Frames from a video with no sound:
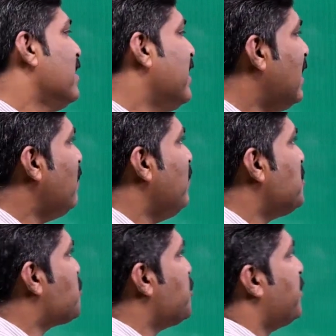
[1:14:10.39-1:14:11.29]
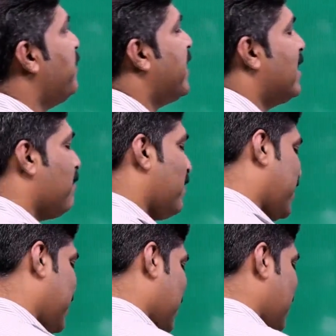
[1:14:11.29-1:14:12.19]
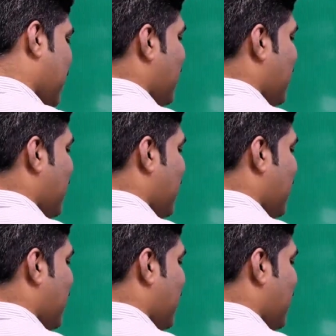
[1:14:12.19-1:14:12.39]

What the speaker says: Then which trick we can apply here?